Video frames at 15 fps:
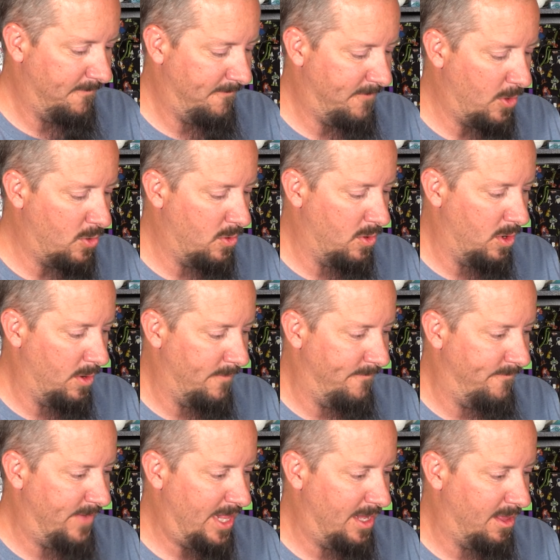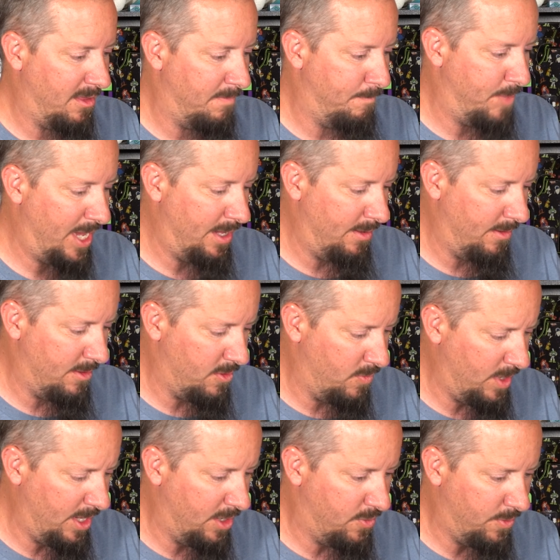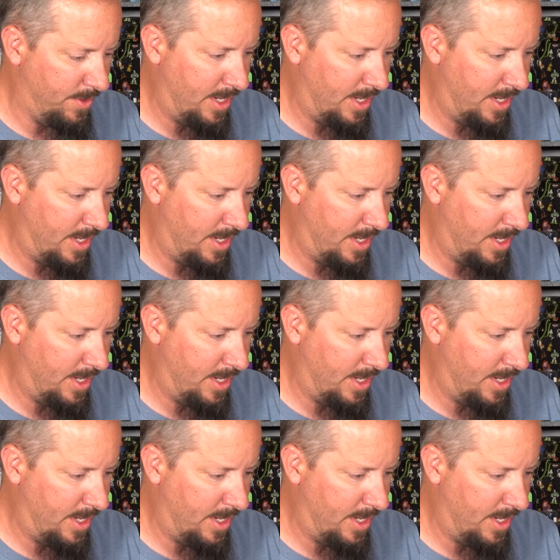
for Villains pins, they're really cool.